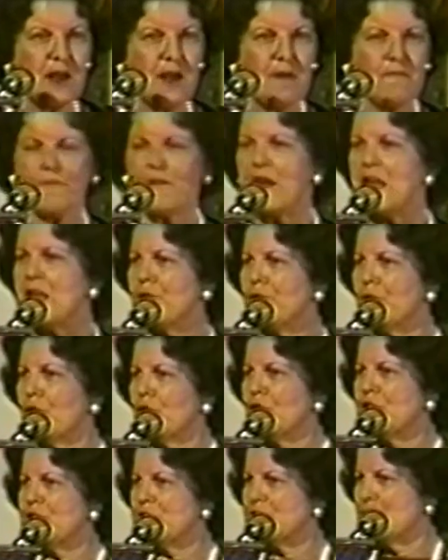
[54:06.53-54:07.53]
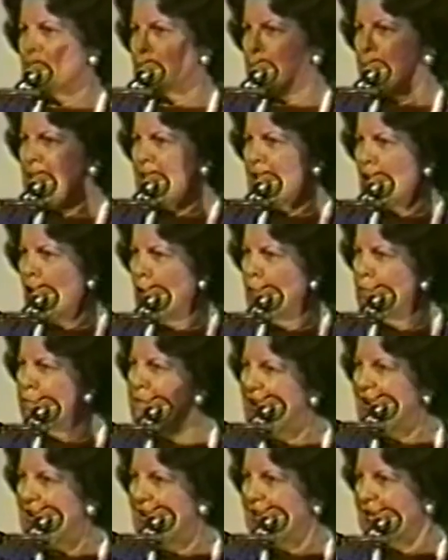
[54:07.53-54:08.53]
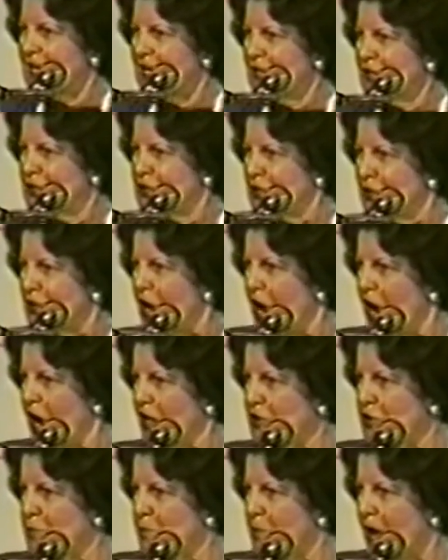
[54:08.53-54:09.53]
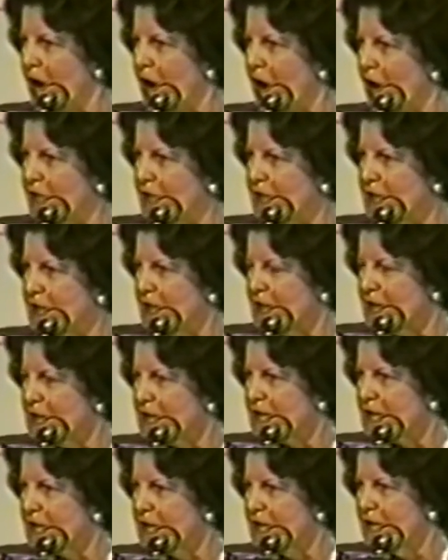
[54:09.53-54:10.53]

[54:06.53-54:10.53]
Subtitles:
Faithfulness is being obedient to God's priorities.